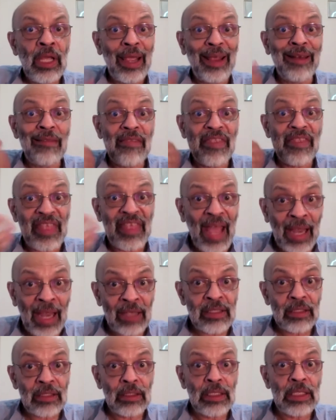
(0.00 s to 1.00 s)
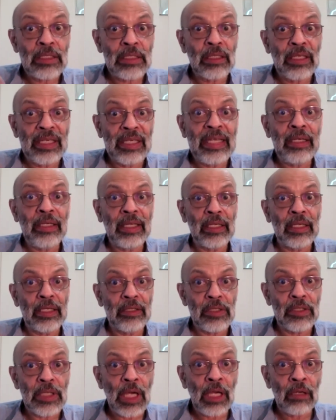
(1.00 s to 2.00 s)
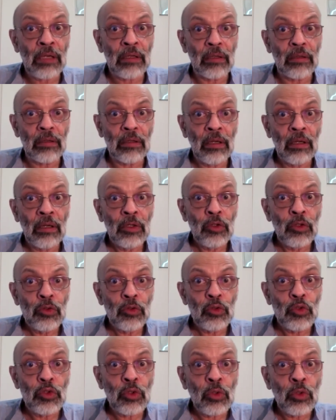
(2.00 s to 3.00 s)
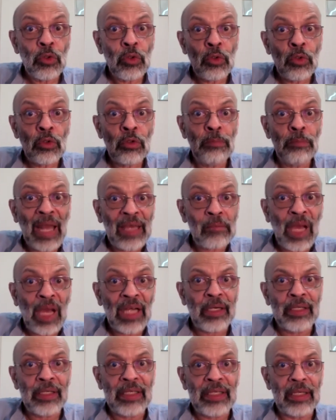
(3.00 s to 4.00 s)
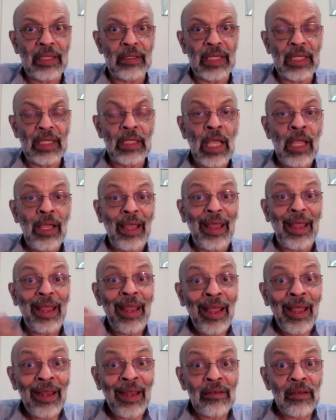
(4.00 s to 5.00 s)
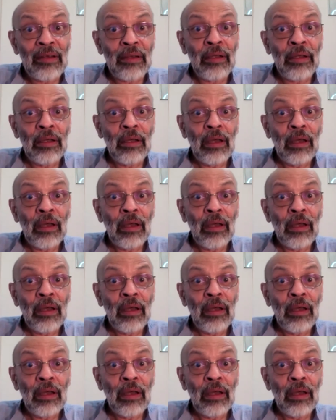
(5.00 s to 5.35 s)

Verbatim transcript: And that is leading in turn to black marketeering, and